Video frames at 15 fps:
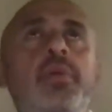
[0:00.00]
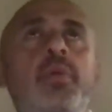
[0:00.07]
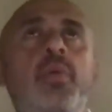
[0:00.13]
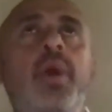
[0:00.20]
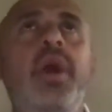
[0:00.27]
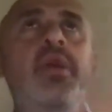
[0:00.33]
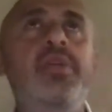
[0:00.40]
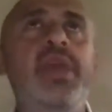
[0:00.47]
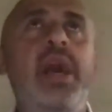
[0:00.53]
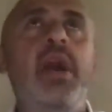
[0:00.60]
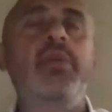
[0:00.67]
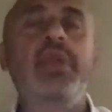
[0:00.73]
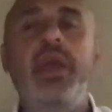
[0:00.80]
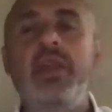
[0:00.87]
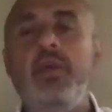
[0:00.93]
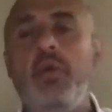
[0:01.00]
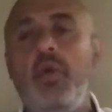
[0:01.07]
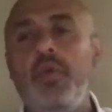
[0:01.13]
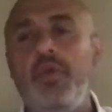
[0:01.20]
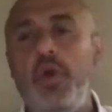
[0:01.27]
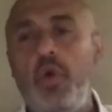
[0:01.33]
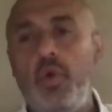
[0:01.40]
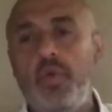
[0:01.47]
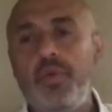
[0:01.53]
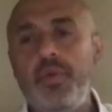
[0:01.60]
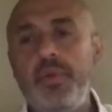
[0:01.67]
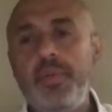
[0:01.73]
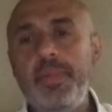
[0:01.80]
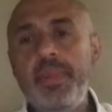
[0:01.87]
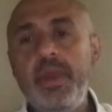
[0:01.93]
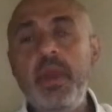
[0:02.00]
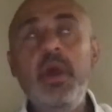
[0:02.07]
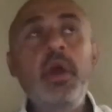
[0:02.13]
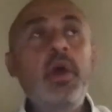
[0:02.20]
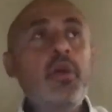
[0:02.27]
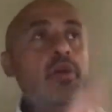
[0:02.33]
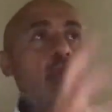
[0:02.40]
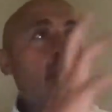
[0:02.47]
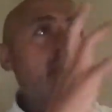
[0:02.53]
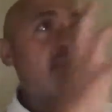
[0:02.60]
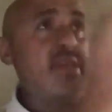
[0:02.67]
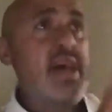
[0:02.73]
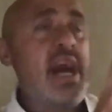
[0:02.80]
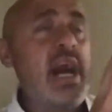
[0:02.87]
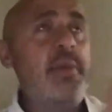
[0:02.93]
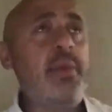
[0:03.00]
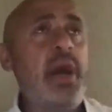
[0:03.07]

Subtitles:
wears out and grows old. So a psalm